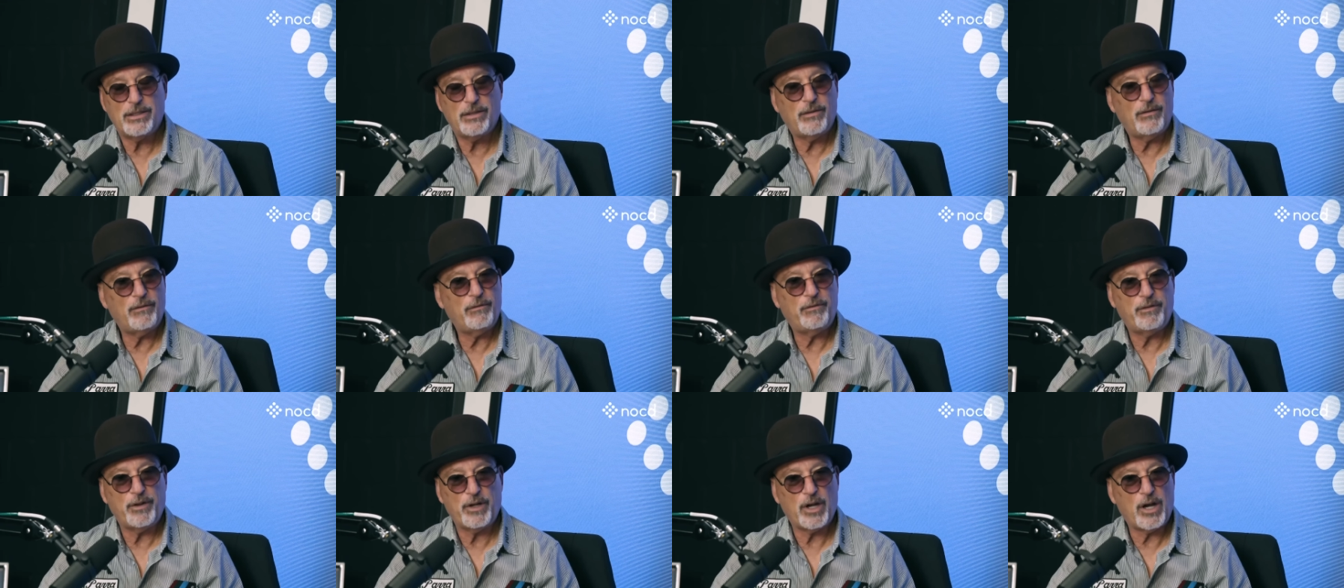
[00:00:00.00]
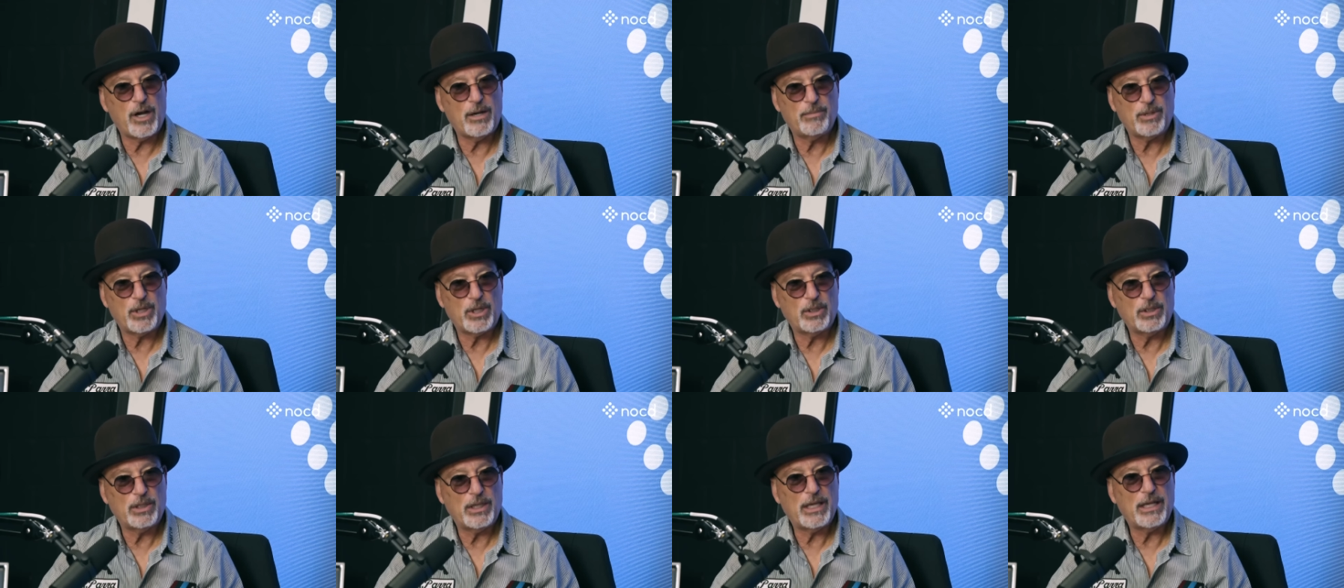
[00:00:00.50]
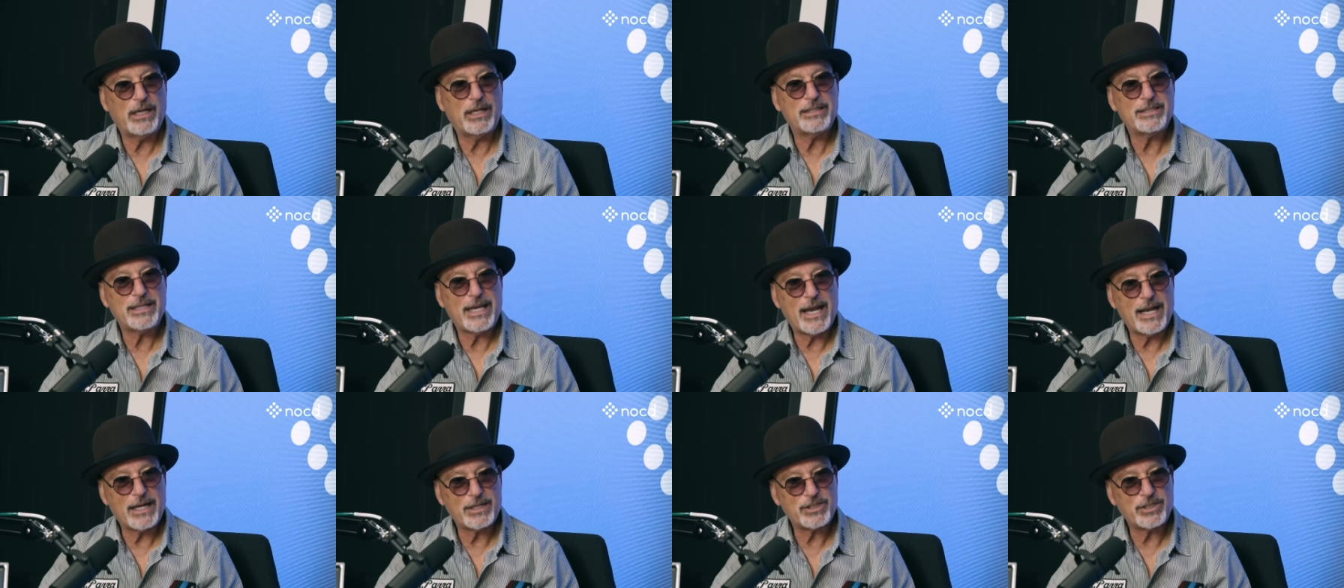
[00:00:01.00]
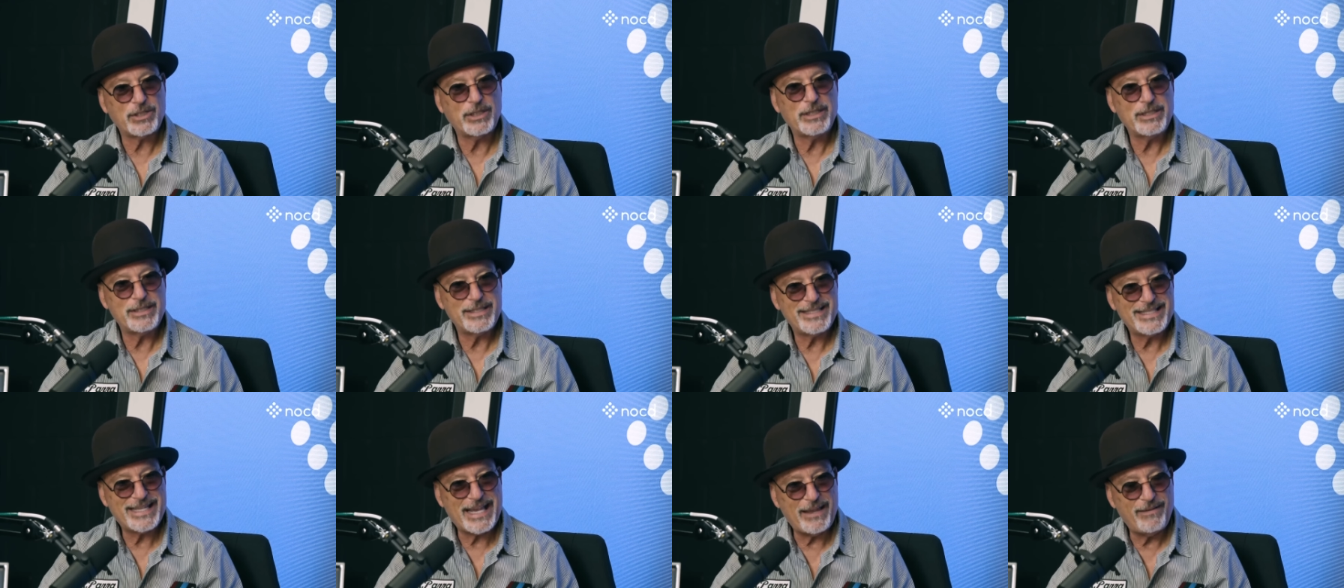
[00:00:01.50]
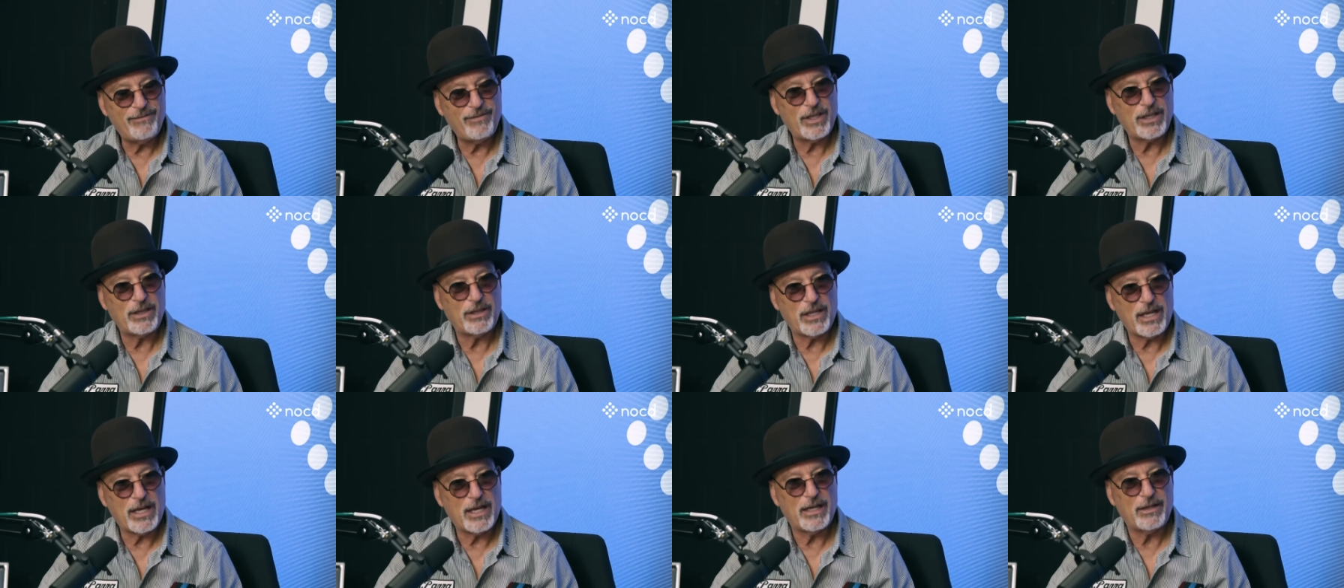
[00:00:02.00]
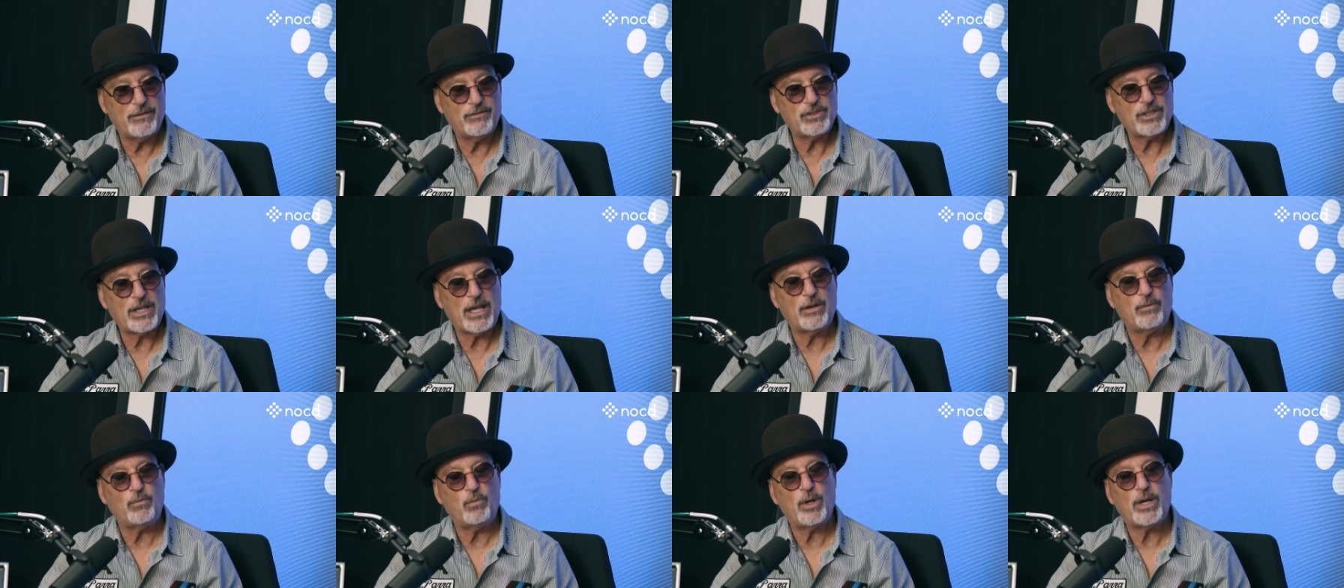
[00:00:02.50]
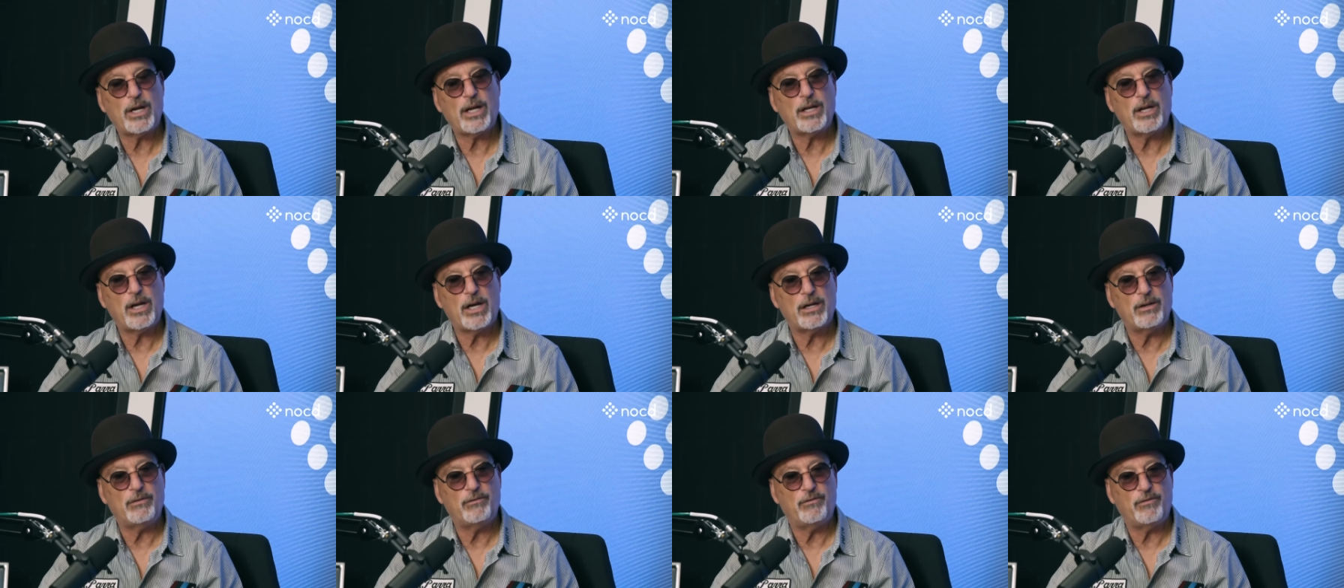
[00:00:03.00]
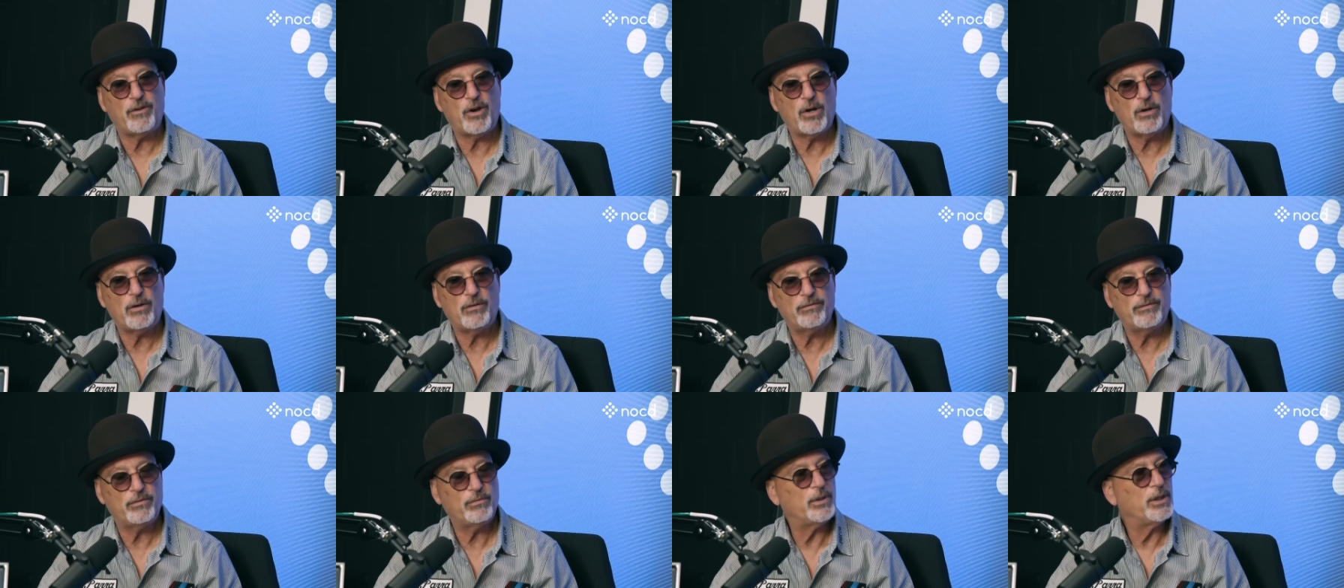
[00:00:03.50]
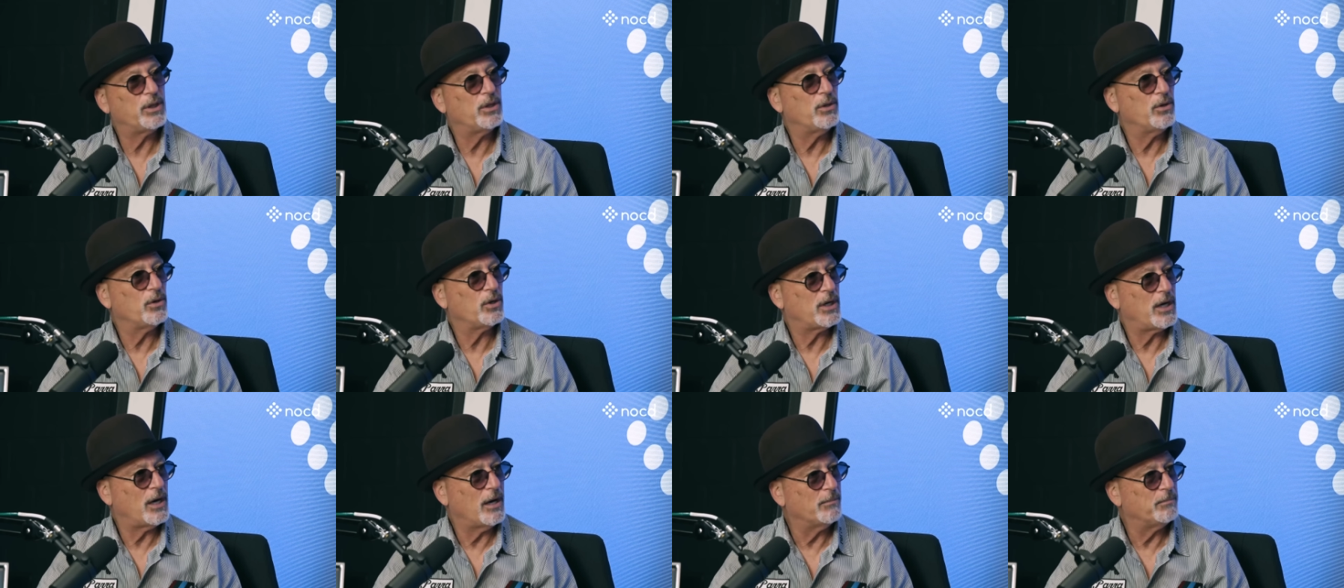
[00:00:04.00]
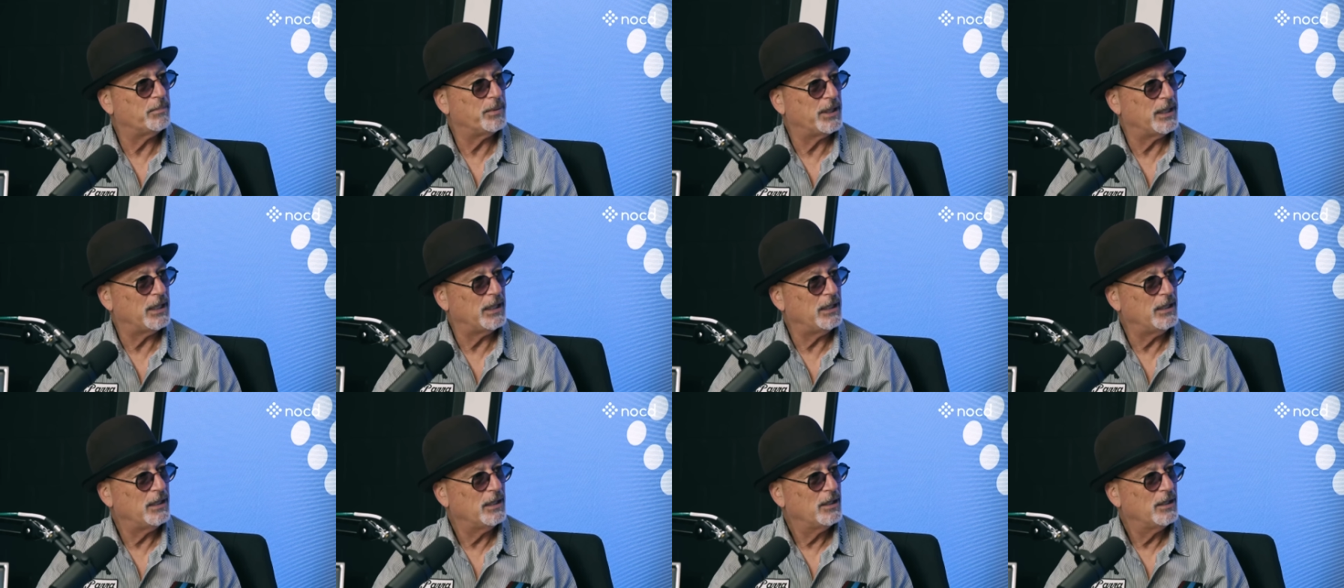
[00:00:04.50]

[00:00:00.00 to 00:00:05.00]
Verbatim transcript: phenomenal. And it's actually saving lives. And when I got involved with your company,